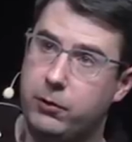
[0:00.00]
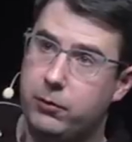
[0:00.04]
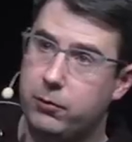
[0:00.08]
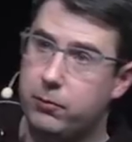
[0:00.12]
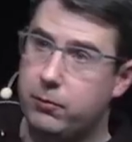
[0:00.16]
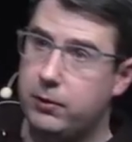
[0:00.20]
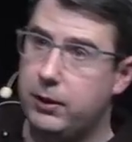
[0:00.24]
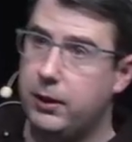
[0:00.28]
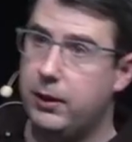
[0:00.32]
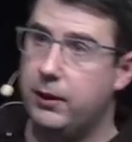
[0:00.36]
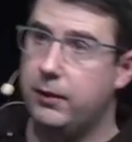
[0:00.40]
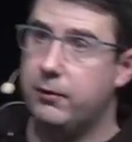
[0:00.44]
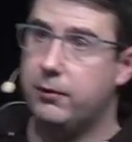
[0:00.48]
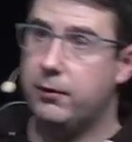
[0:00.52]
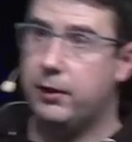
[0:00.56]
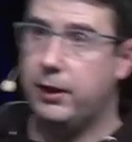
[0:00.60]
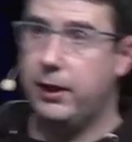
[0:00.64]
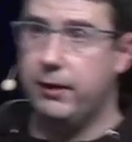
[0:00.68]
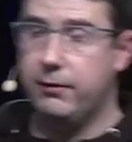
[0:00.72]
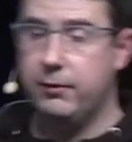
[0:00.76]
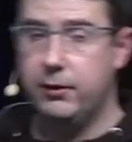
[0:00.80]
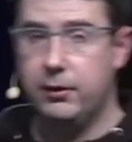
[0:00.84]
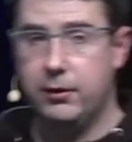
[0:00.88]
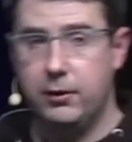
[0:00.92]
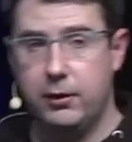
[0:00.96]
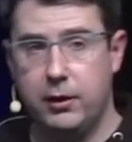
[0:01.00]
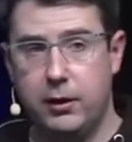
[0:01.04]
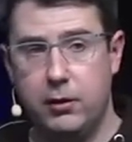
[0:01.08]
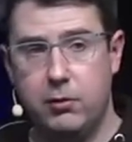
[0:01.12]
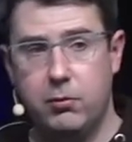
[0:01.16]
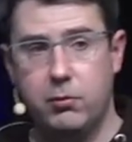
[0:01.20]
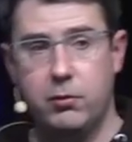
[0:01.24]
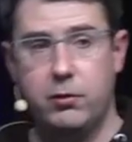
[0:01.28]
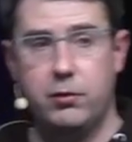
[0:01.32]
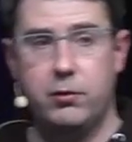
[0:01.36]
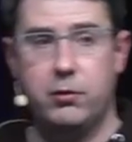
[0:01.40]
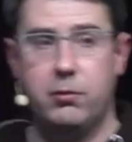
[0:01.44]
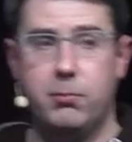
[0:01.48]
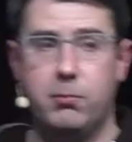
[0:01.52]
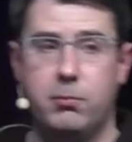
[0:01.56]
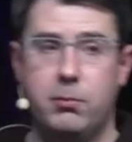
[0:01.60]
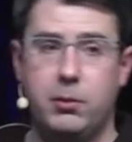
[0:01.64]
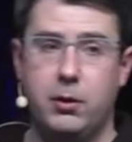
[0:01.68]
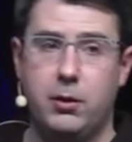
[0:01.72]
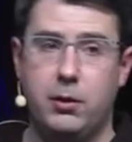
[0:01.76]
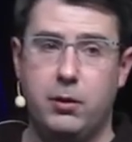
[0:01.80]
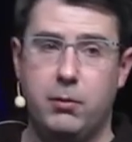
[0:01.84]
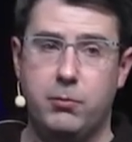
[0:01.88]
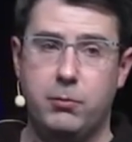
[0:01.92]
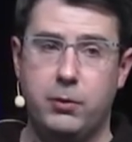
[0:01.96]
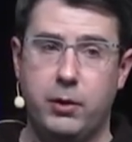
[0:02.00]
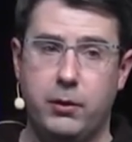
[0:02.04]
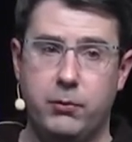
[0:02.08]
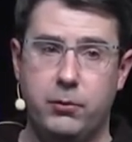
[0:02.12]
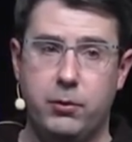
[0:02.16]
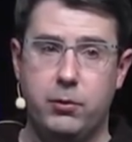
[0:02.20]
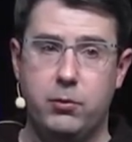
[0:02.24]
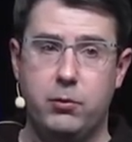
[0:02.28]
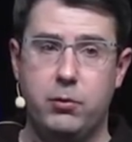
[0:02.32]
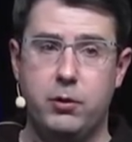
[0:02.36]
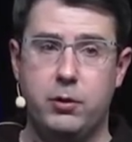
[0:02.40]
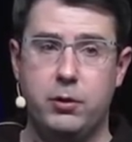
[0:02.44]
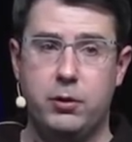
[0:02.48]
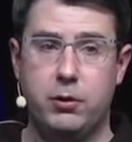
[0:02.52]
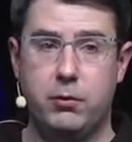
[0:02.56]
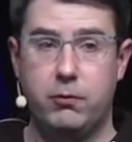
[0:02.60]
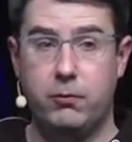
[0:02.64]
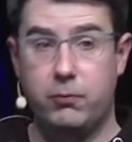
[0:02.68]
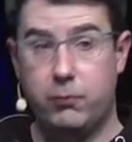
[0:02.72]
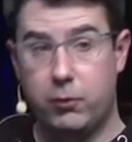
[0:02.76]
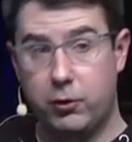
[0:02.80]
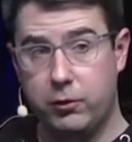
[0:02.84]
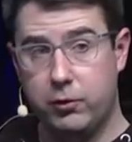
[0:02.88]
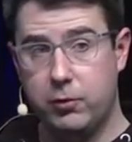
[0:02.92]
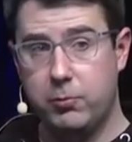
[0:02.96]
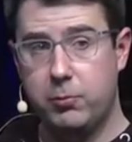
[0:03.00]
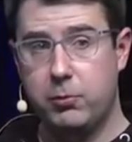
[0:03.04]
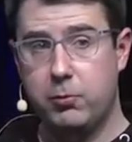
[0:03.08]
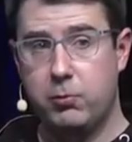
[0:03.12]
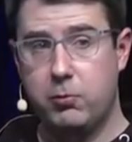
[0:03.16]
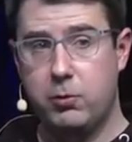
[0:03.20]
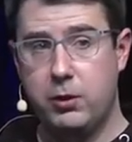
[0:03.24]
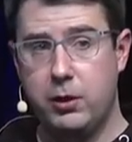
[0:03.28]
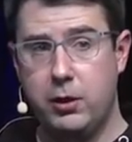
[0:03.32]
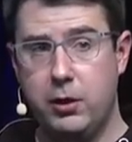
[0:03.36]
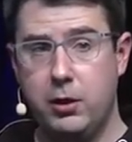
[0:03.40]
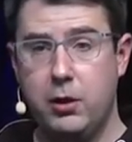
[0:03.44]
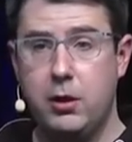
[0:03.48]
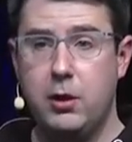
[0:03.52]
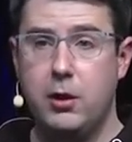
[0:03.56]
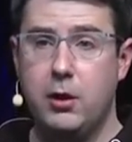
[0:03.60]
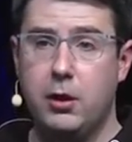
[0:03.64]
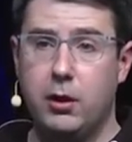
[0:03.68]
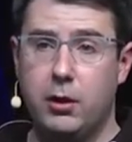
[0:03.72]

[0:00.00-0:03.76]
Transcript: want to realize classical algorithm, um, you have to do it in a reversible way.